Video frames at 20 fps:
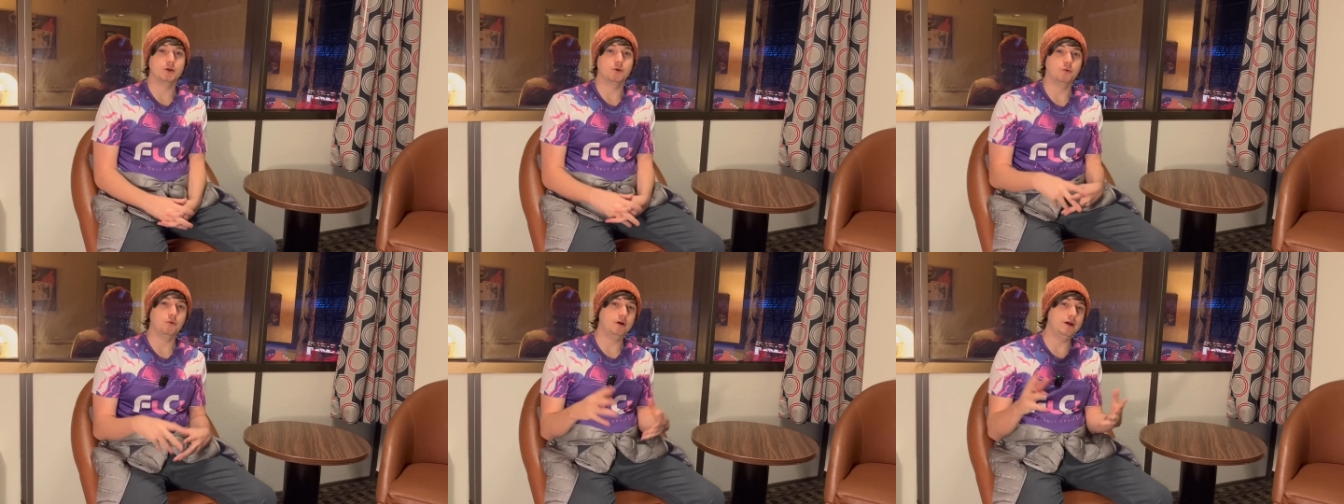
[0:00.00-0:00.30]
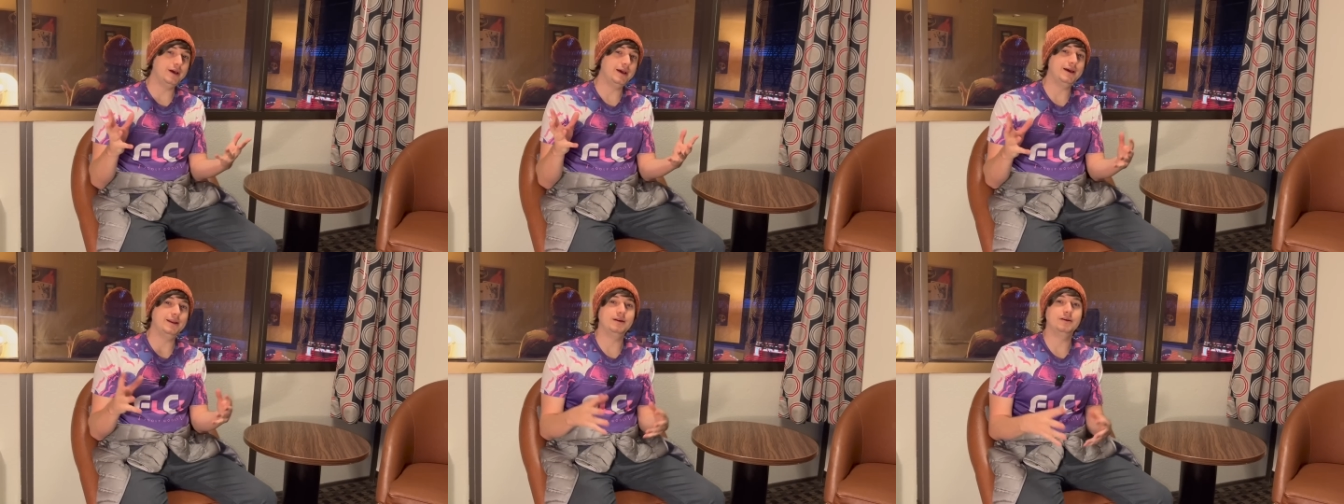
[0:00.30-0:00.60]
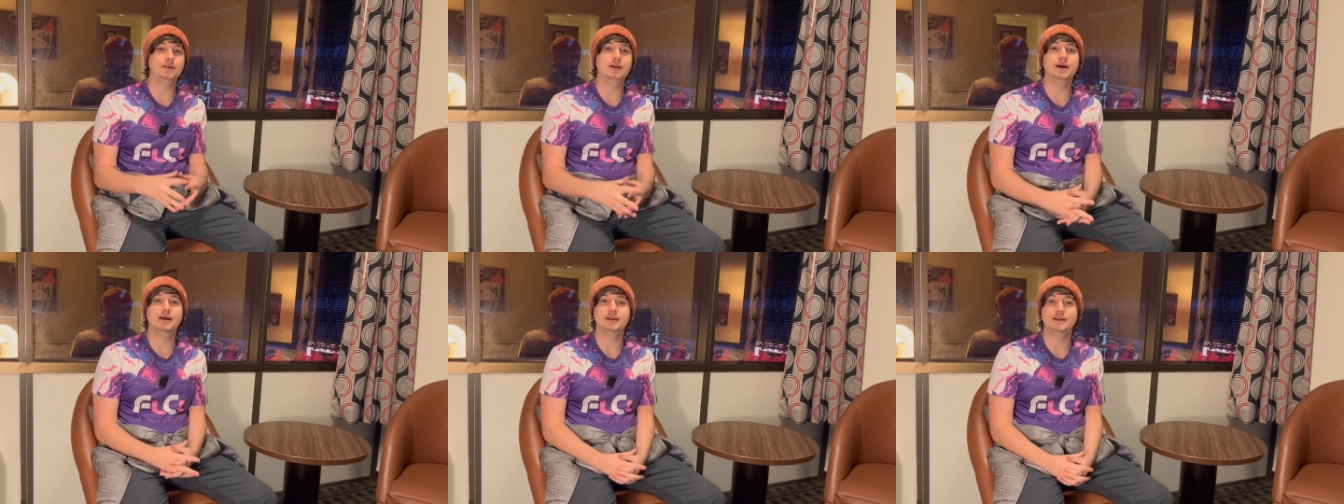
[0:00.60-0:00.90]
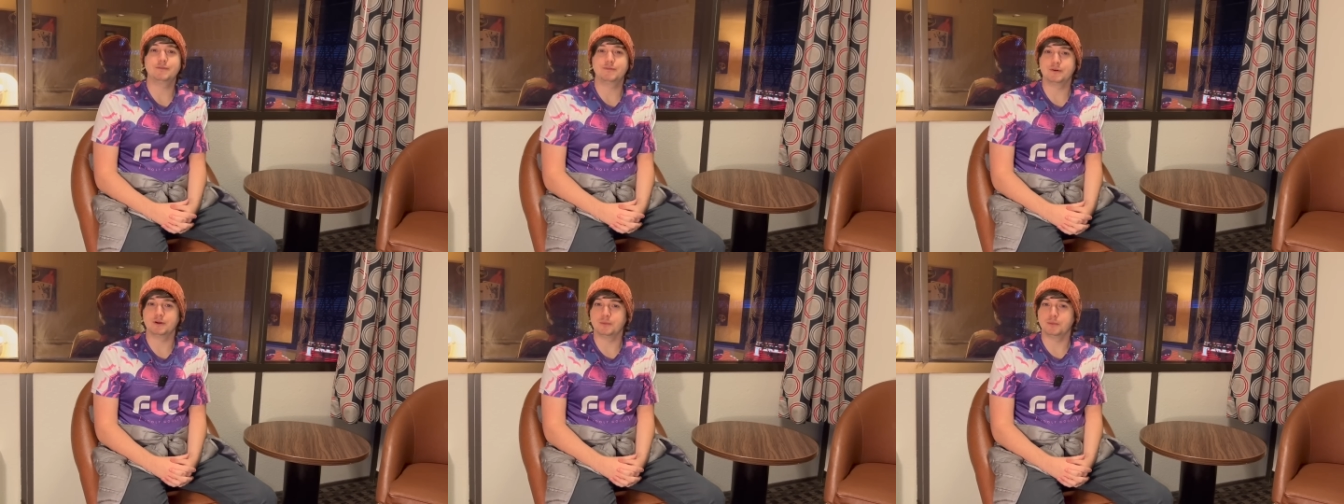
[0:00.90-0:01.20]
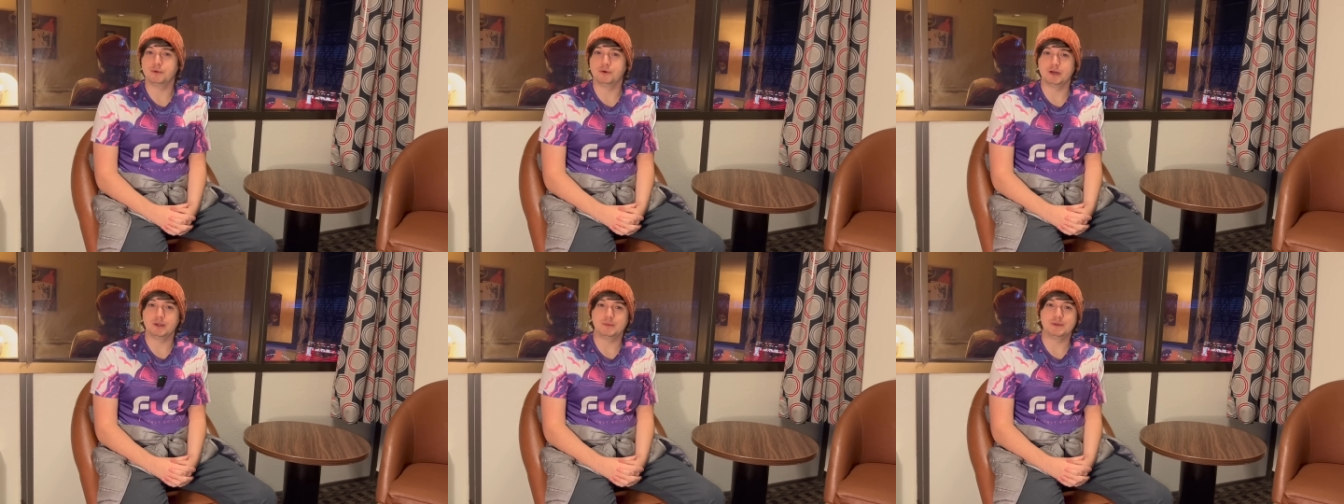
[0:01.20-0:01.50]
Well, I had a lot of different
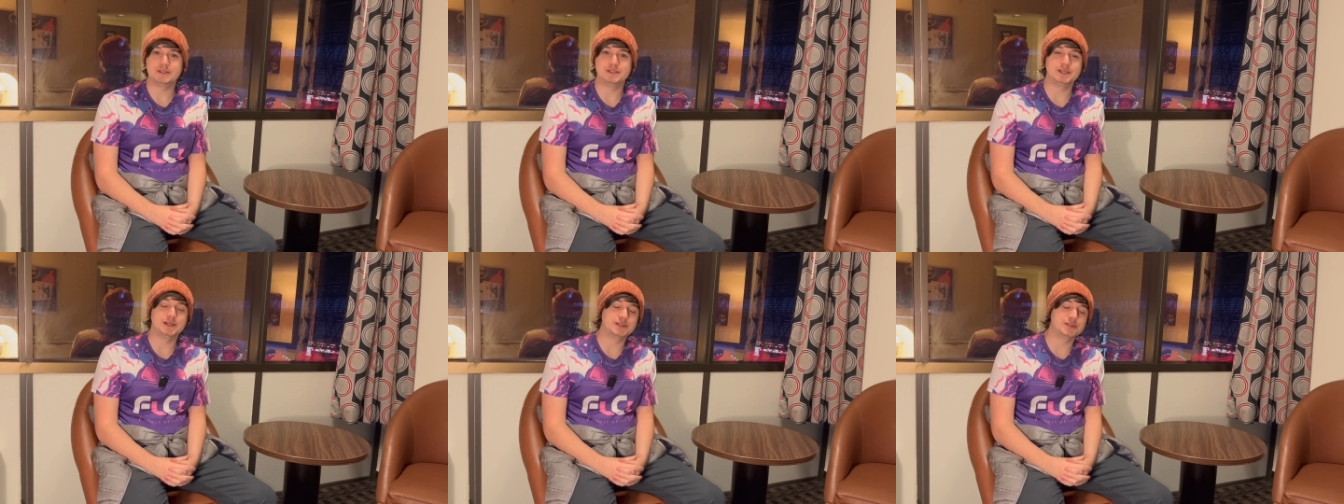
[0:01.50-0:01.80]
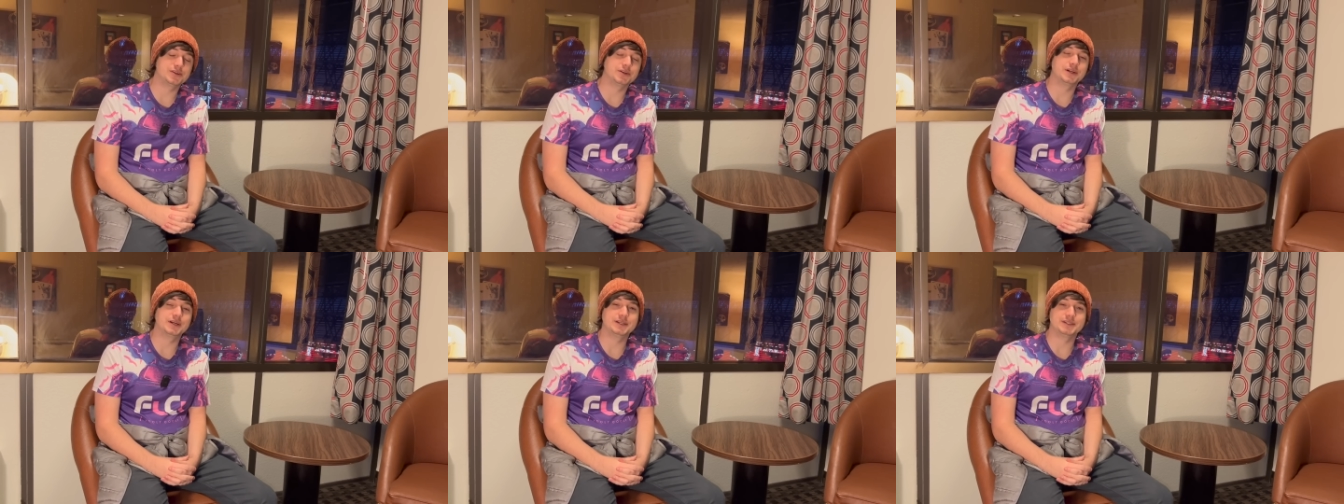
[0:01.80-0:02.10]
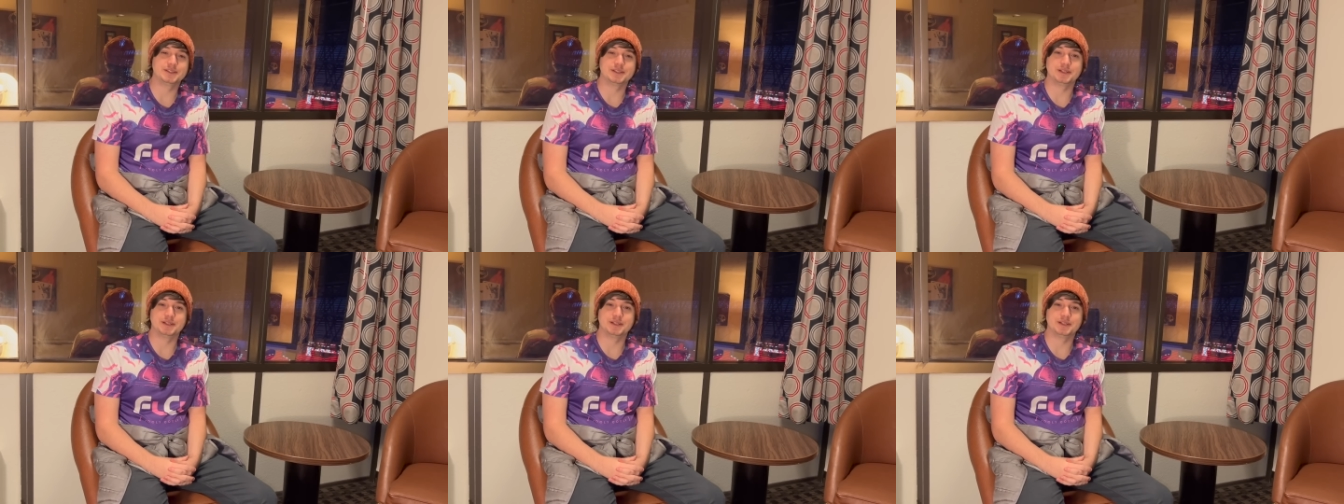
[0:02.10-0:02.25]
appointments yesterday and